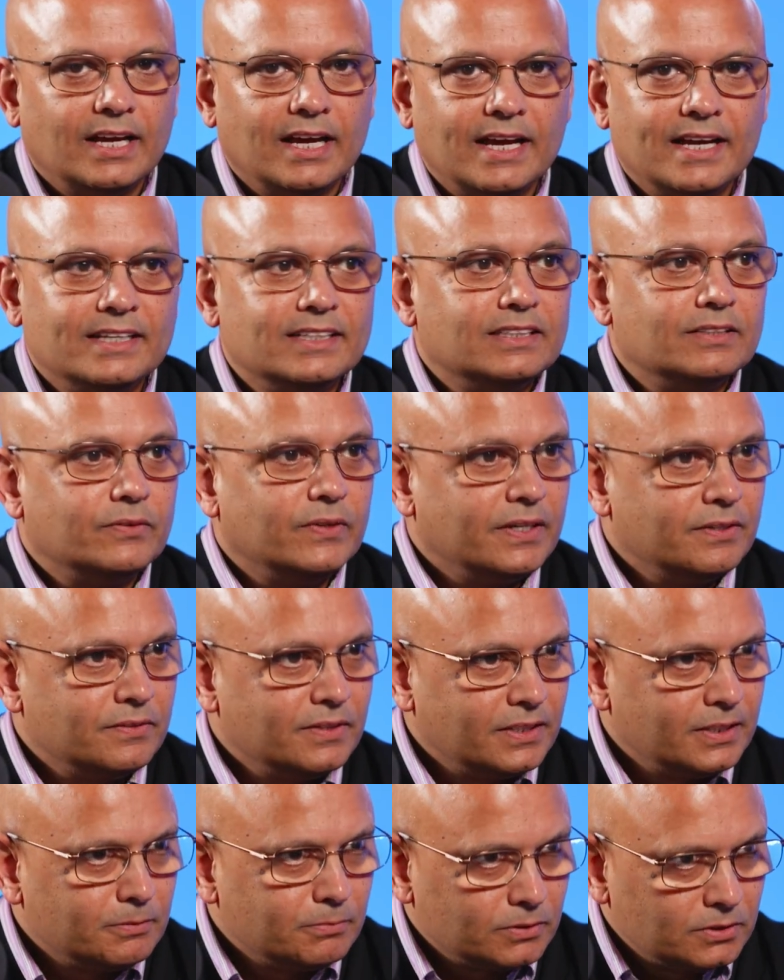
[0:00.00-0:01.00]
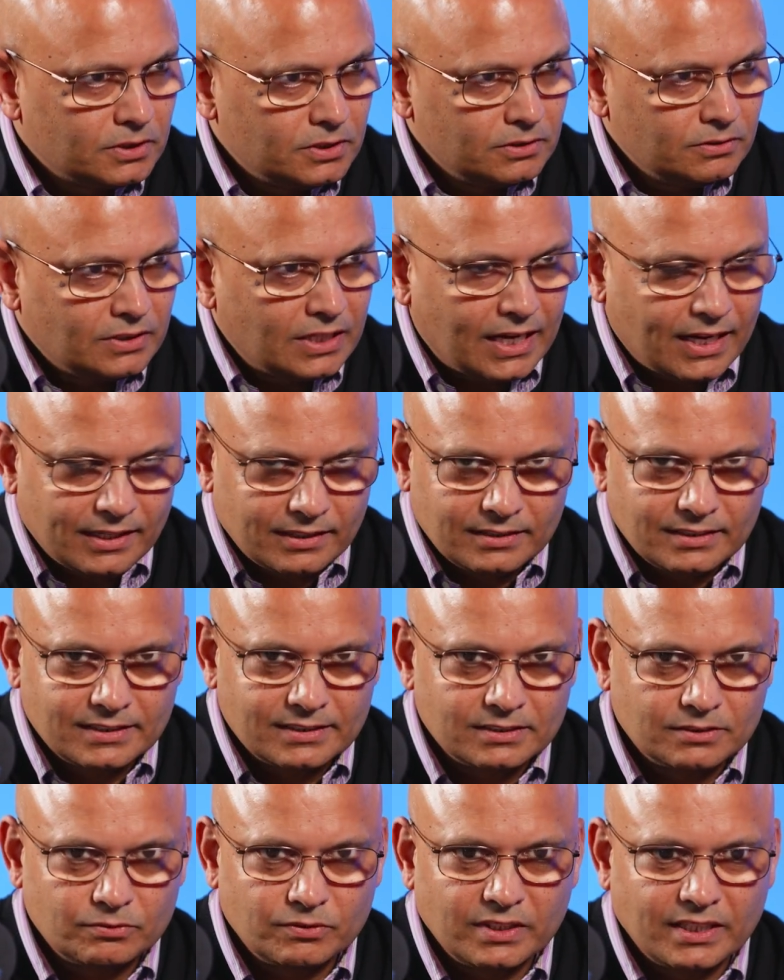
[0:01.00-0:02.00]
And the way we are able to do that
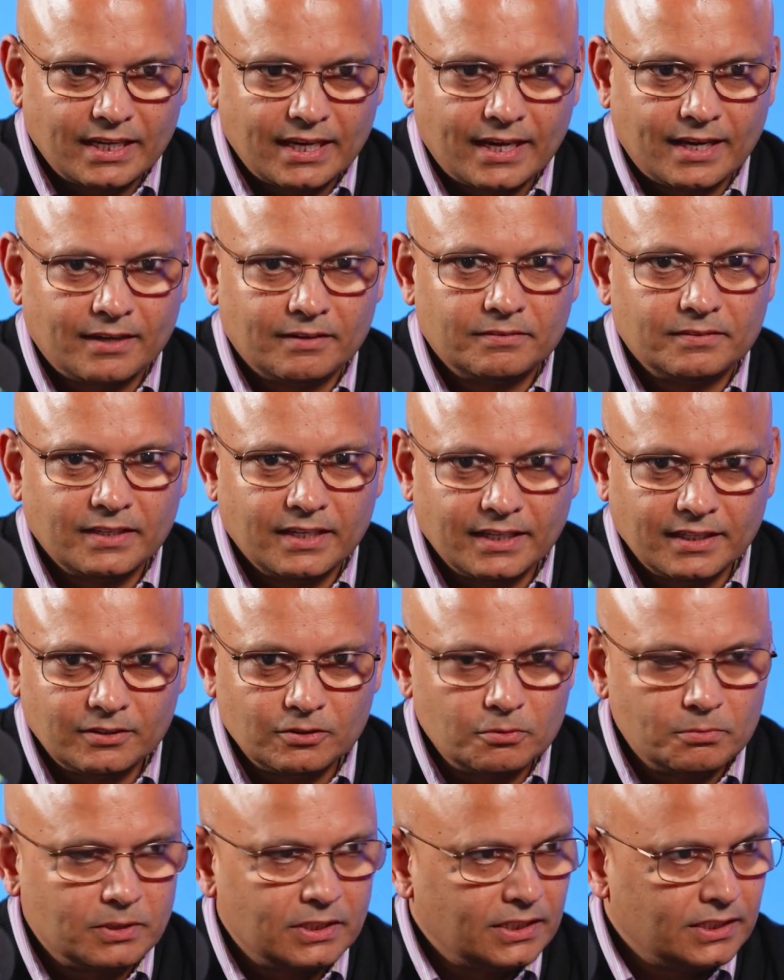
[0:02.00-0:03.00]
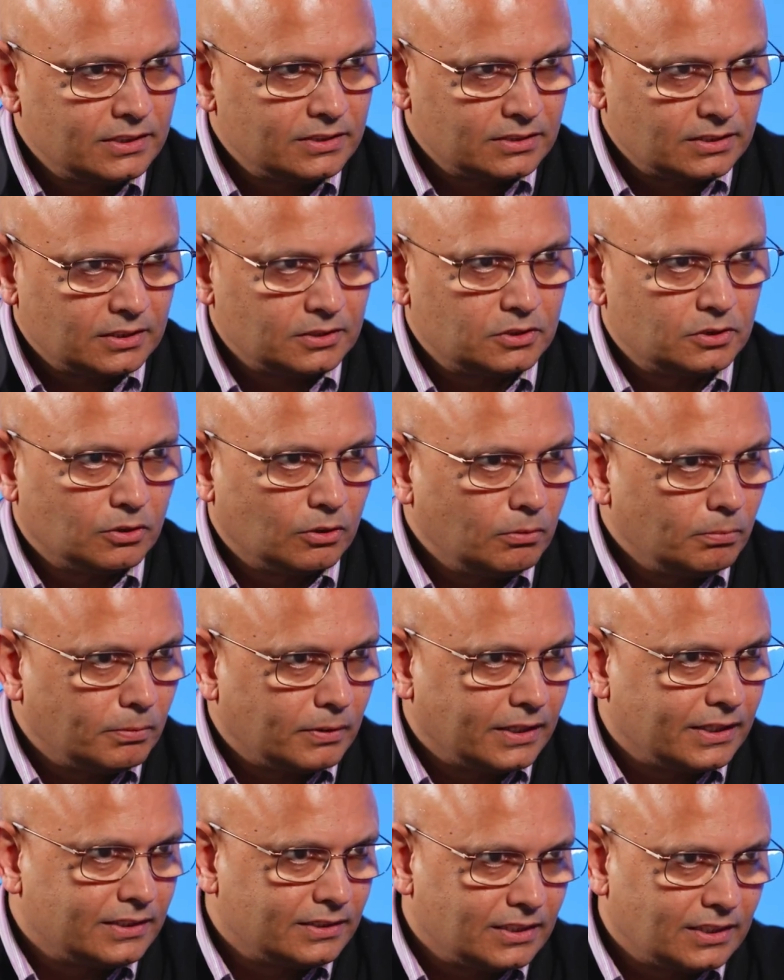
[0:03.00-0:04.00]
is we have a Kubernetes control
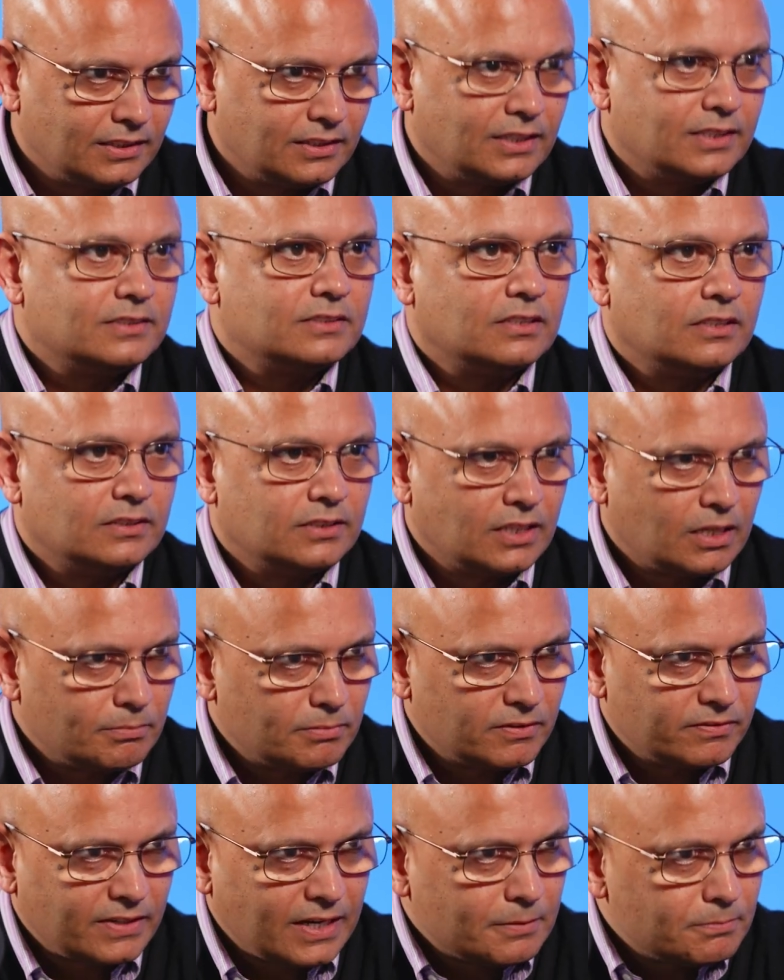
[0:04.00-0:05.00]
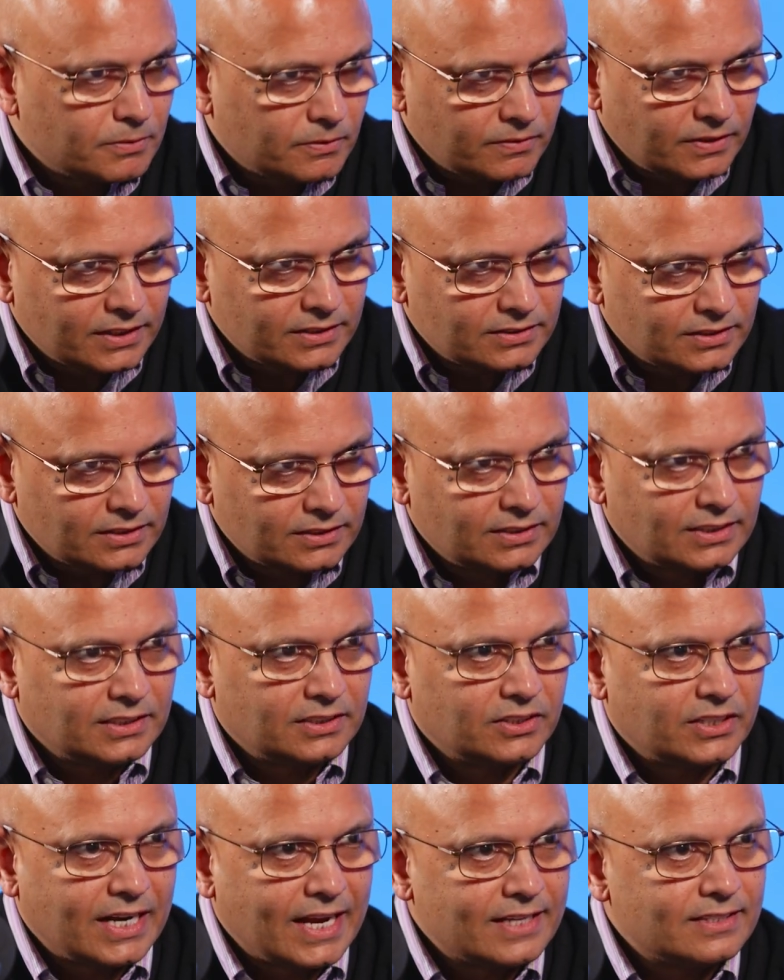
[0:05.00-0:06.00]
plane that runs on top of hypervisor that
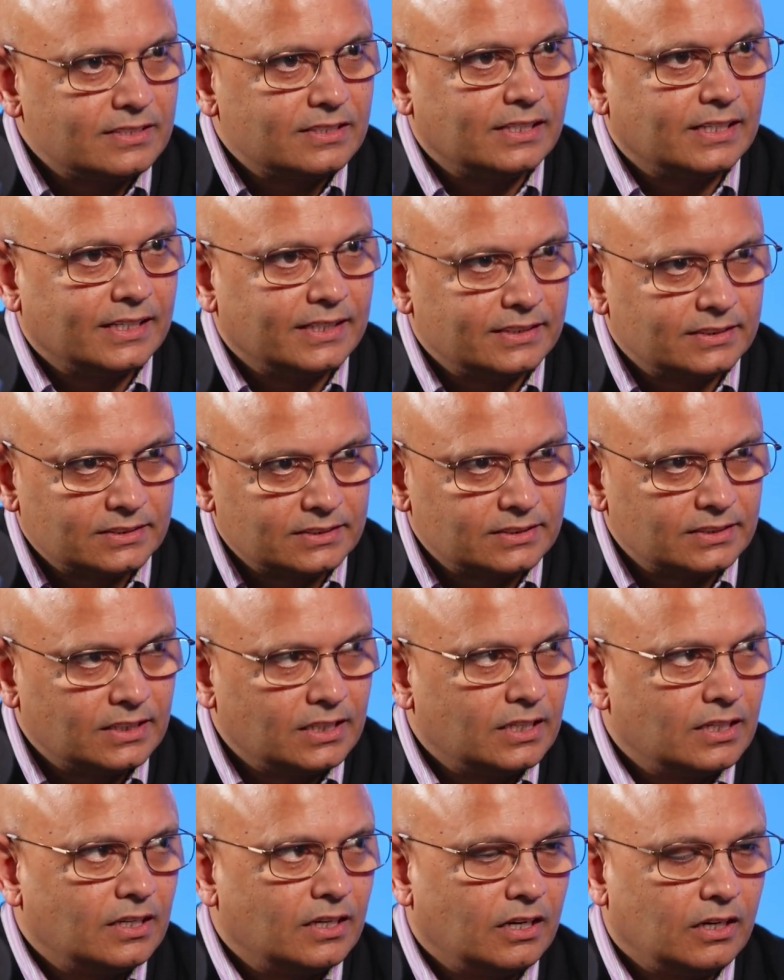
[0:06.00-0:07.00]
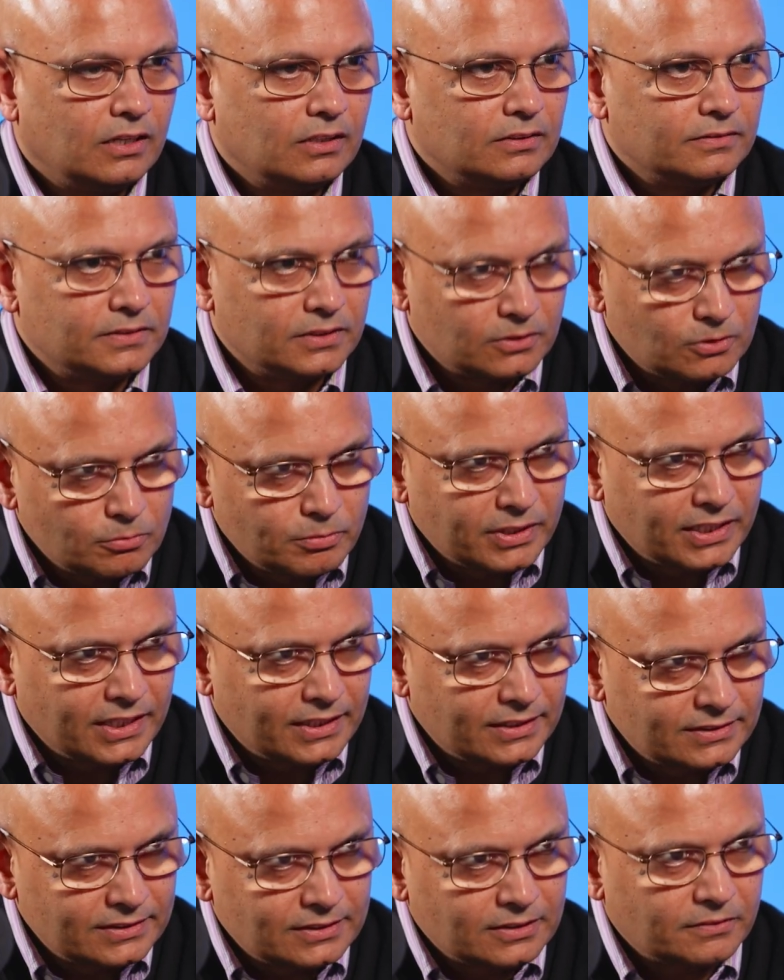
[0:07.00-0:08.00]
translates all of the
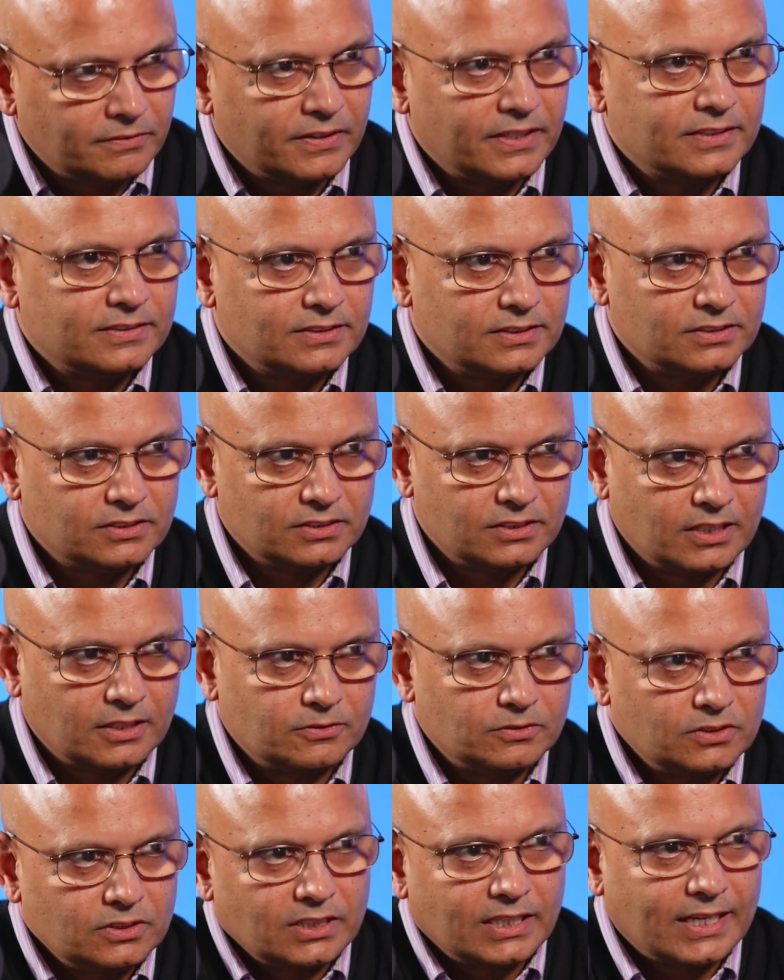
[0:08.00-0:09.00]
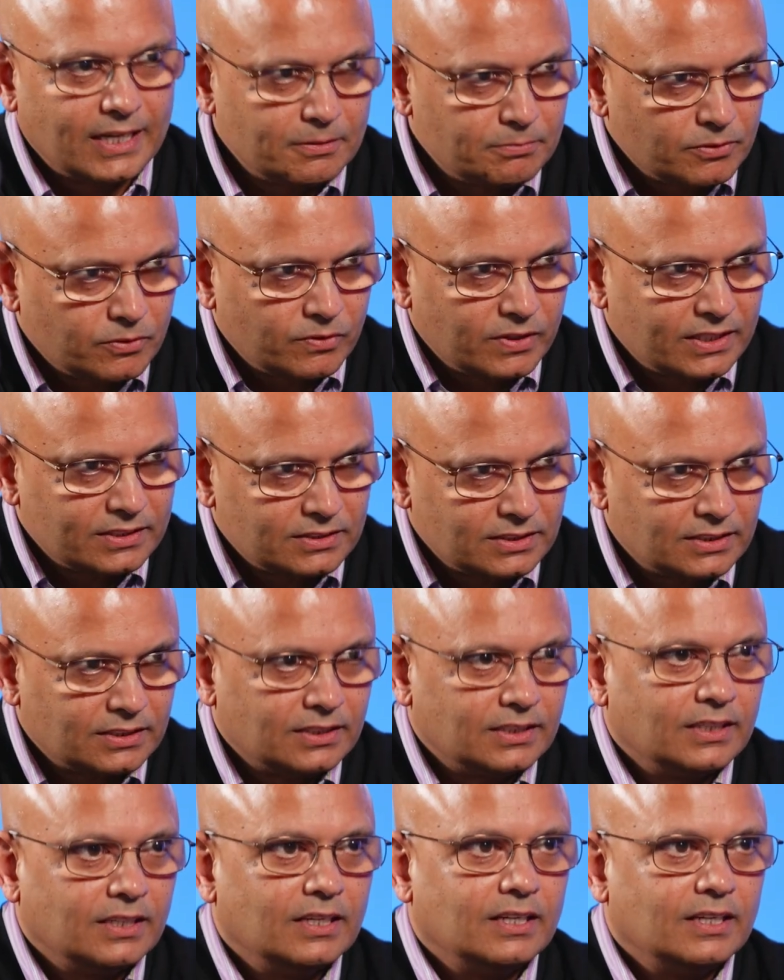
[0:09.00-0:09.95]
Kubernetes interfaces down to the hypervisor.